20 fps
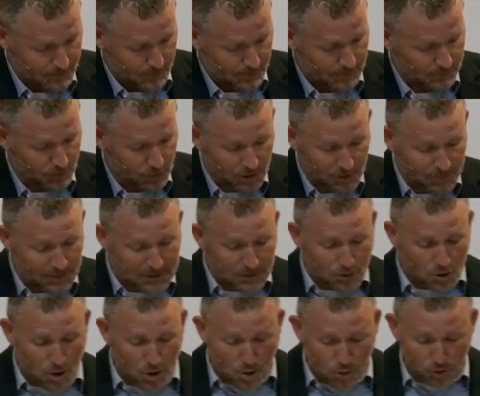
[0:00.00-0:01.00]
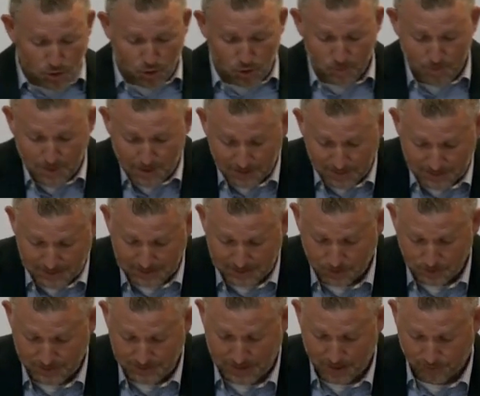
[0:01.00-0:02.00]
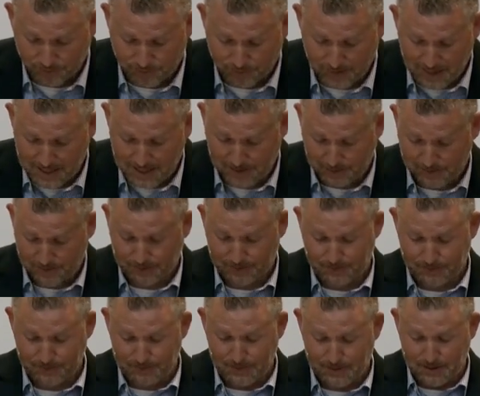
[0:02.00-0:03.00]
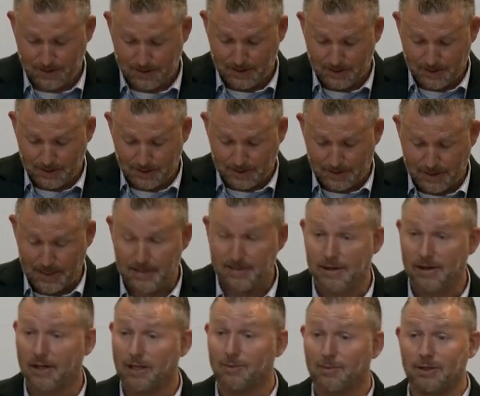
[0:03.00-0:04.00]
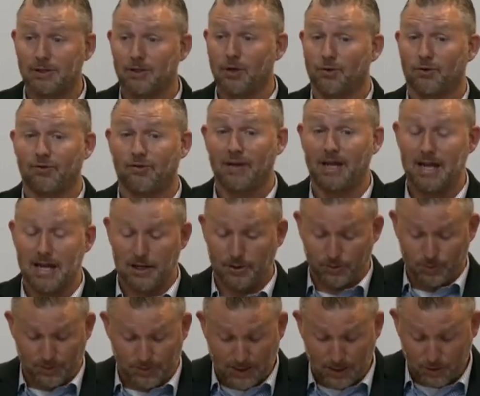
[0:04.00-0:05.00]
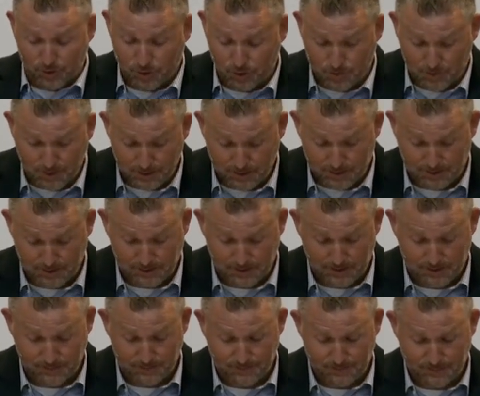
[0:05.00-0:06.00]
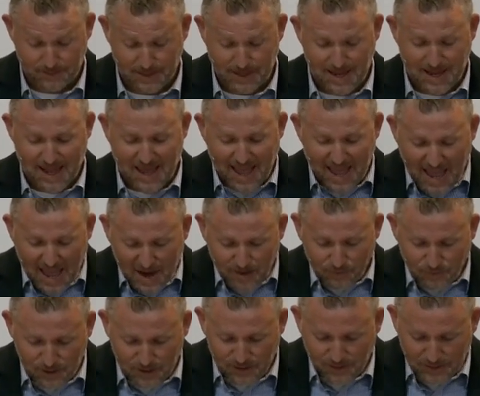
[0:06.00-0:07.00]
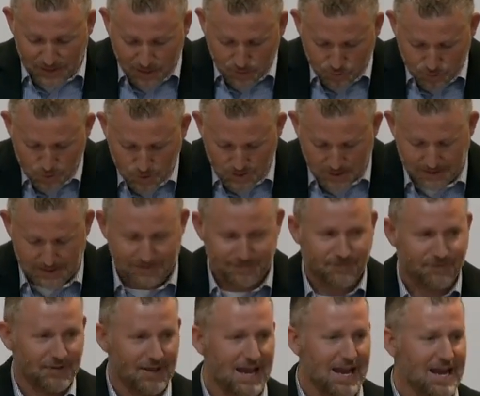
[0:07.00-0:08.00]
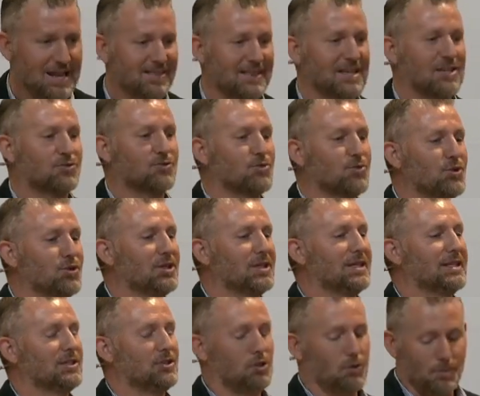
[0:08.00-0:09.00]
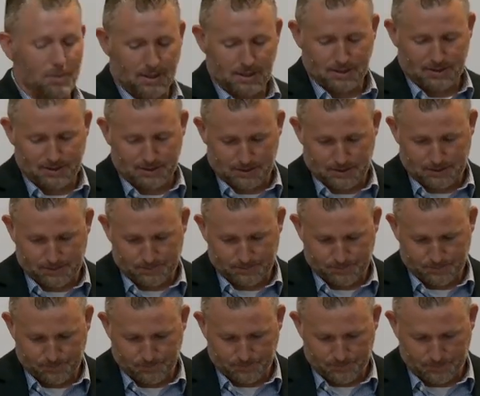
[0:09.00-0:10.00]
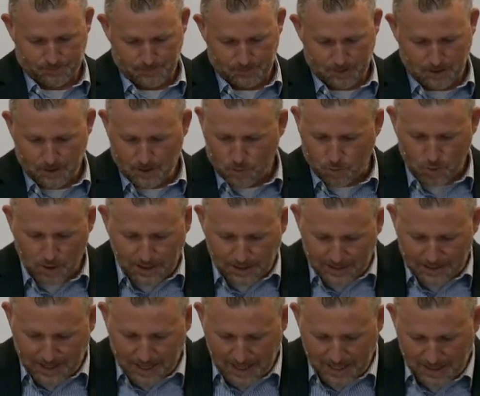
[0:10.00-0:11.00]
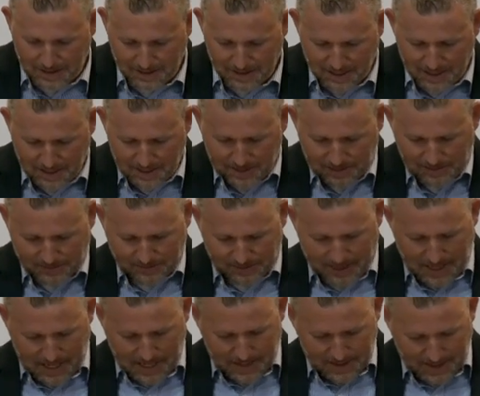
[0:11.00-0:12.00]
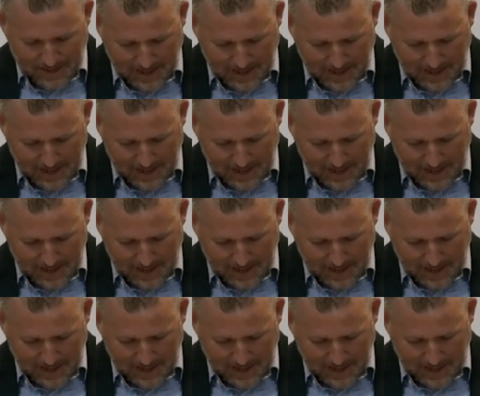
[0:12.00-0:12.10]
There can be no humility without faith, and there can be no faith without humility. Everything rooted in faith is rooted in humility. One cannot say they